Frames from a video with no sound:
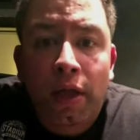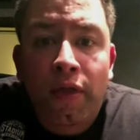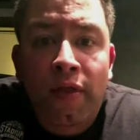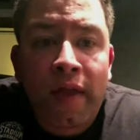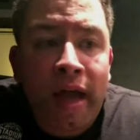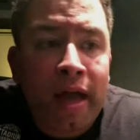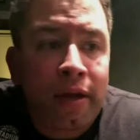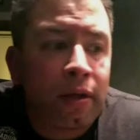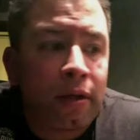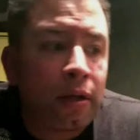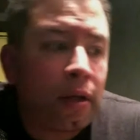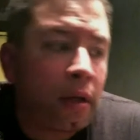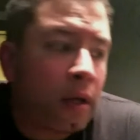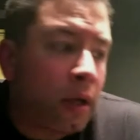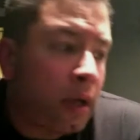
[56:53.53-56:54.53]
That,
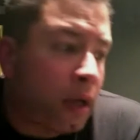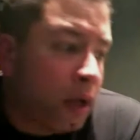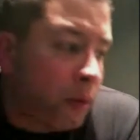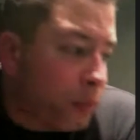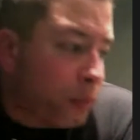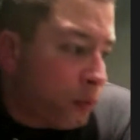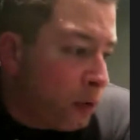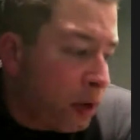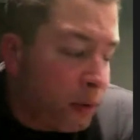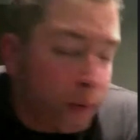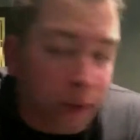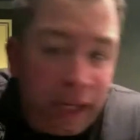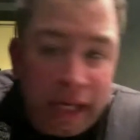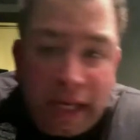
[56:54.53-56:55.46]
oh boy, we